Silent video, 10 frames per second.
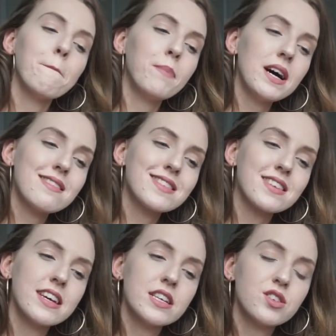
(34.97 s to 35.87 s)
but
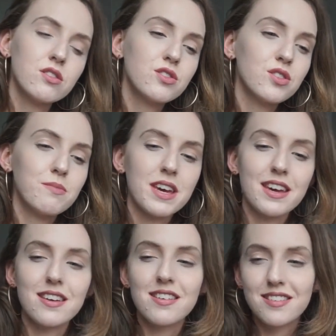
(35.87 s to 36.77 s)
it dawned on
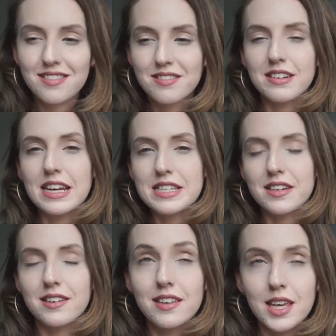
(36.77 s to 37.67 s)
me, an
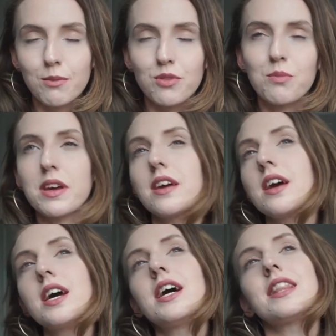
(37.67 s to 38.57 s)
idea came to me
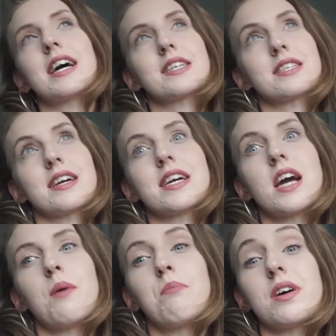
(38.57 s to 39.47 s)
last night
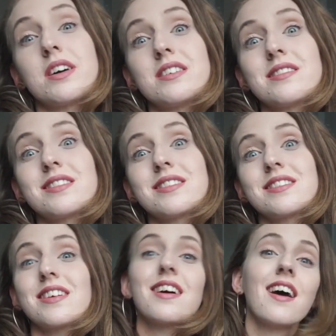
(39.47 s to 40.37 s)
about
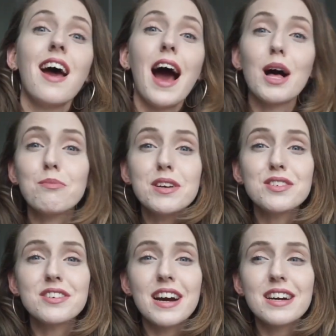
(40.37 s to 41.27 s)
helping
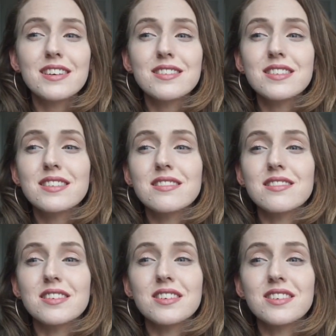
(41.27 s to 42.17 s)
you guys
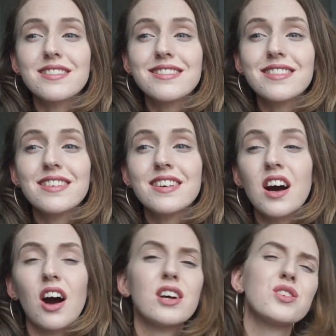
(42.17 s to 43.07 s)
learn
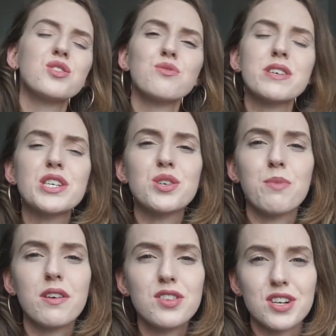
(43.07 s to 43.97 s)
how to read your
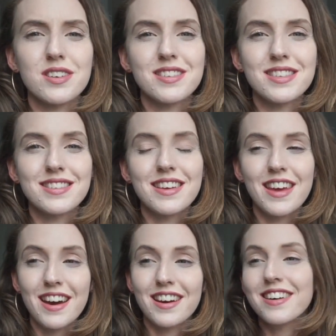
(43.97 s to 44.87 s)
birth charts.
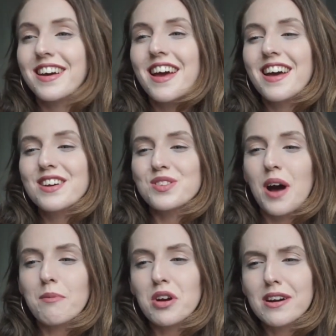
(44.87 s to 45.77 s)
Yeah, so
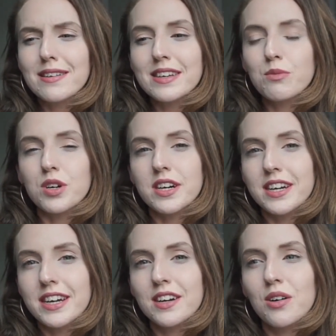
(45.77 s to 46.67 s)
I'm currently
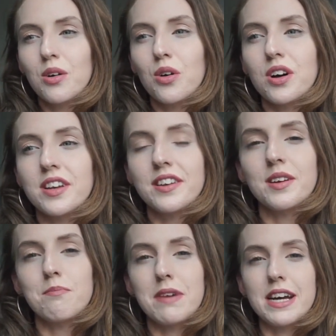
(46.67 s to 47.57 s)
working on
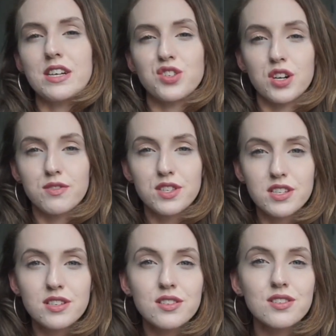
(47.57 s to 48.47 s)
my
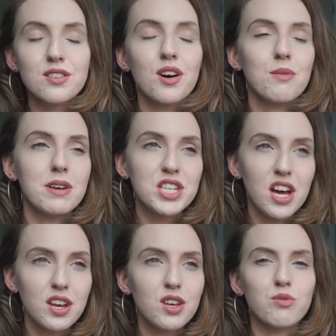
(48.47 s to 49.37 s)
services on my
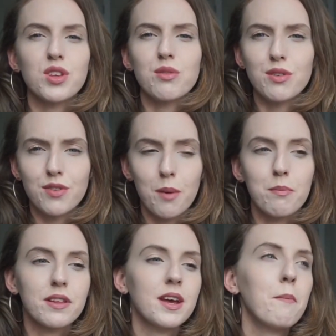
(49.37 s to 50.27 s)
channel and really
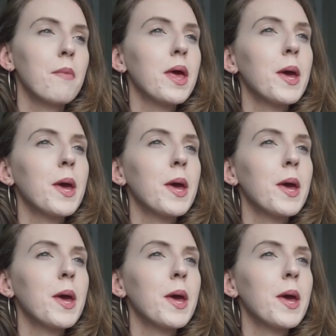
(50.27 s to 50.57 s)
revamping them,